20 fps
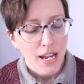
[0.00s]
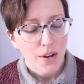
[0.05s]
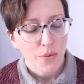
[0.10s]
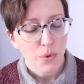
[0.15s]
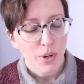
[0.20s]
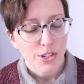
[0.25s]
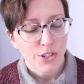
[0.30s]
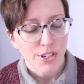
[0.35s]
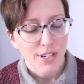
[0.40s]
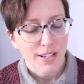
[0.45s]

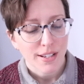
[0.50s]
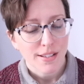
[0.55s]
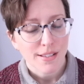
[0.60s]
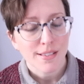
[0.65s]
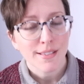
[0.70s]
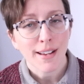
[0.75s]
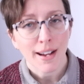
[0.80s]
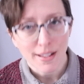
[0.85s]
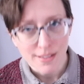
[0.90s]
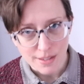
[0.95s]
which is
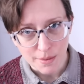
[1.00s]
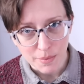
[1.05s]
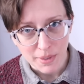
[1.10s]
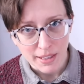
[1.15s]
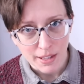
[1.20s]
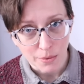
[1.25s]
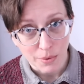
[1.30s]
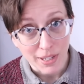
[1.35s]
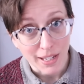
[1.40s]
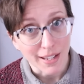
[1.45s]
not something
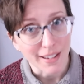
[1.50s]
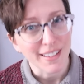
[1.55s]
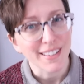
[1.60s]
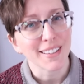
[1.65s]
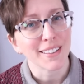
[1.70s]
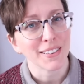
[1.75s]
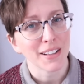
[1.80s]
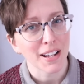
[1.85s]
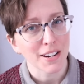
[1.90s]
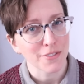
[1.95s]
that we get in
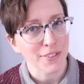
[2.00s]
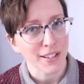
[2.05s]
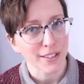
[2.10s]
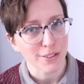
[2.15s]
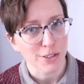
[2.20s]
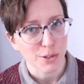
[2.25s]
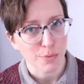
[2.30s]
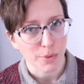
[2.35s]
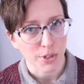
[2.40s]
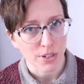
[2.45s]
a lot of
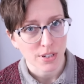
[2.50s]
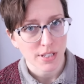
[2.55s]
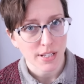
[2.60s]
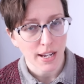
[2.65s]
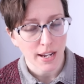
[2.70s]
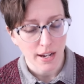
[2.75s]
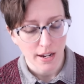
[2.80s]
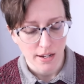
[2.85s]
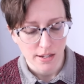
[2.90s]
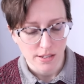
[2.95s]
English books,
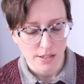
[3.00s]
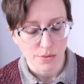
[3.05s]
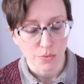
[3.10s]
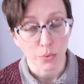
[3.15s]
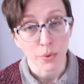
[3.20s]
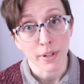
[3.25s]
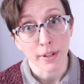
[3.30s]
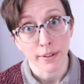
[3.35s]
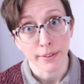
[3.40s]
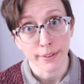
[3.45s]
as
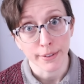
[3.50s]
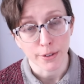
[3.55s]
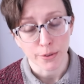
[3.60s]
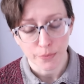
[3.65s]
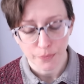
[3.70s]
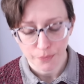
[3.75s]
we all know.